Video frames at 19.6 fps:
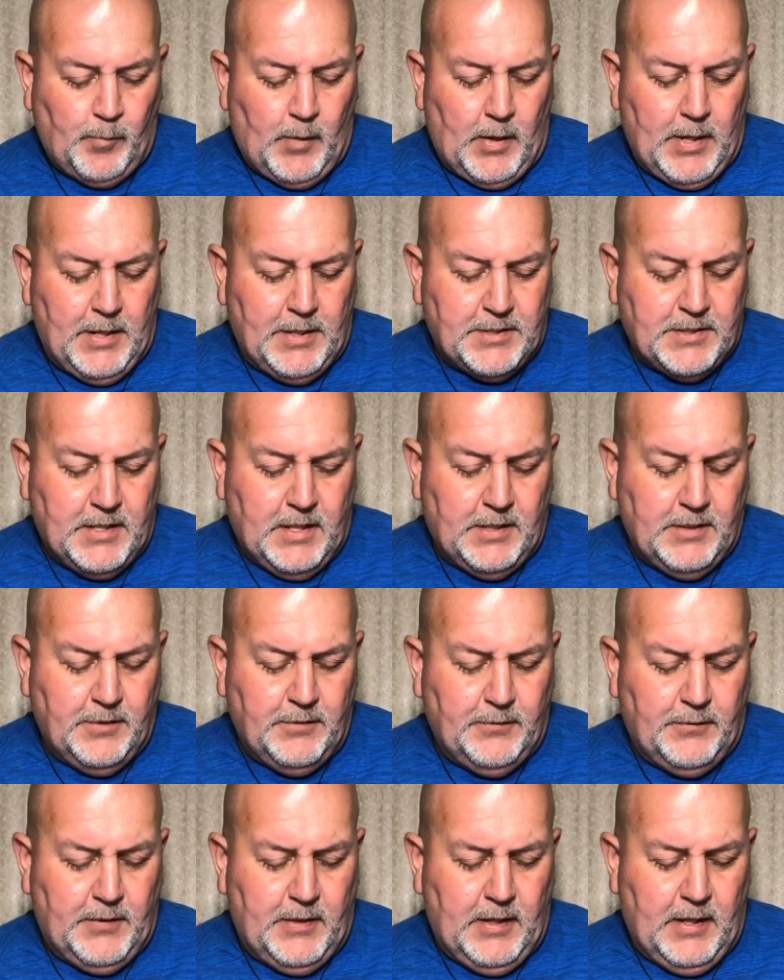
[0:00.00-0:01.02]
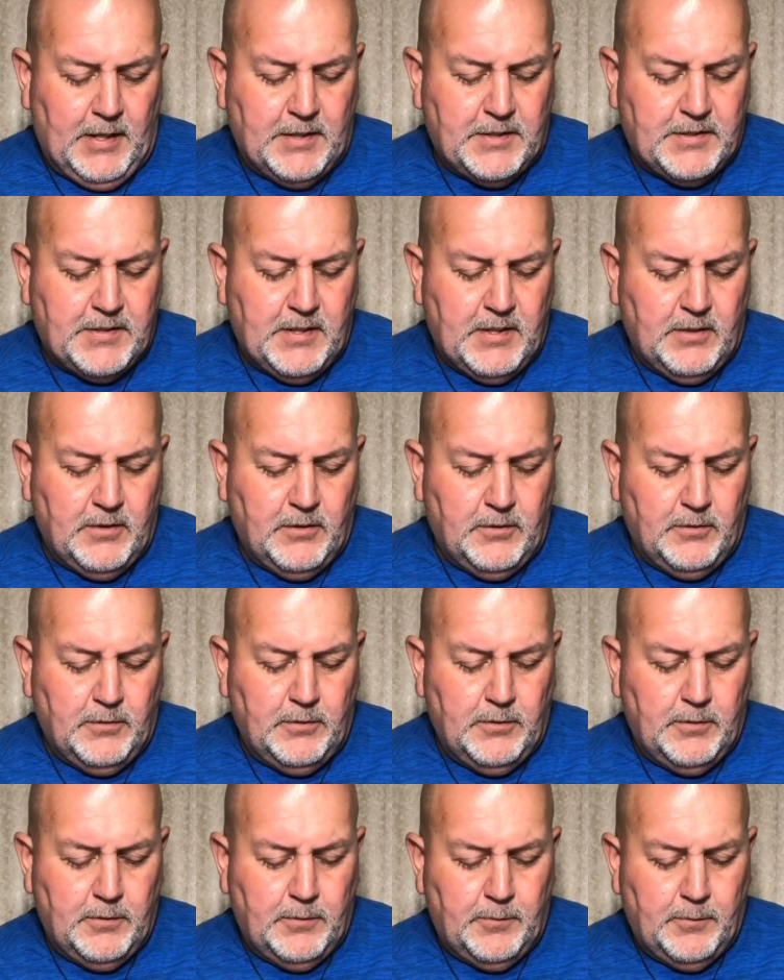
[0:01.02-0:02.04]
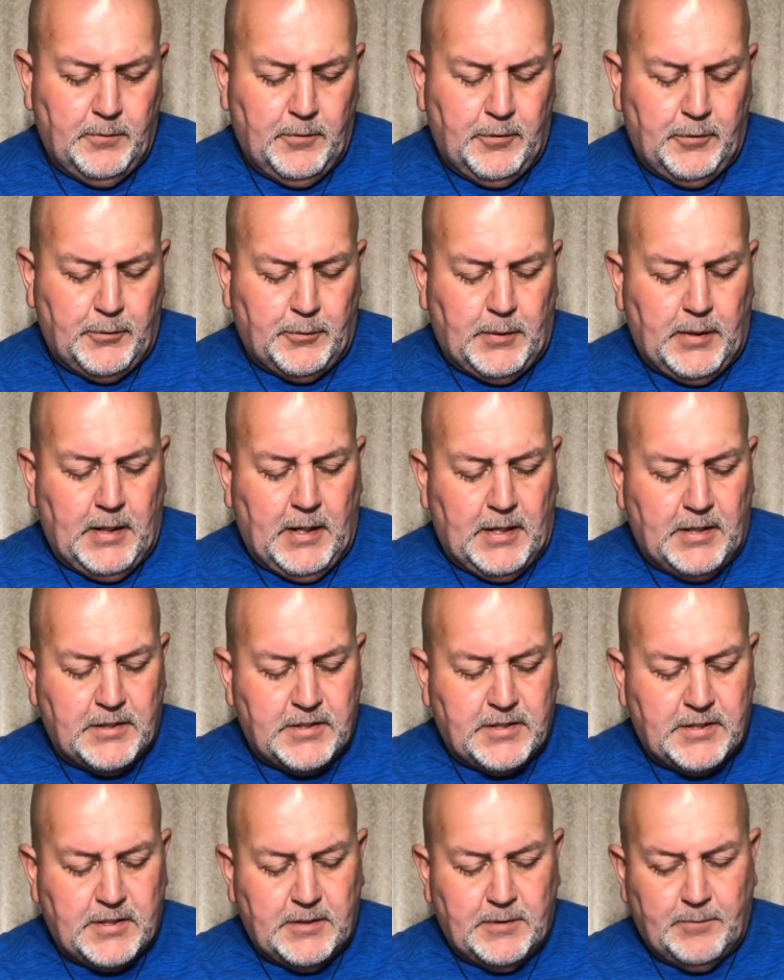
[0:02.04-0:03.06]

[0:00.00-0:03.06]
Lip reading: it's got a VXL 3S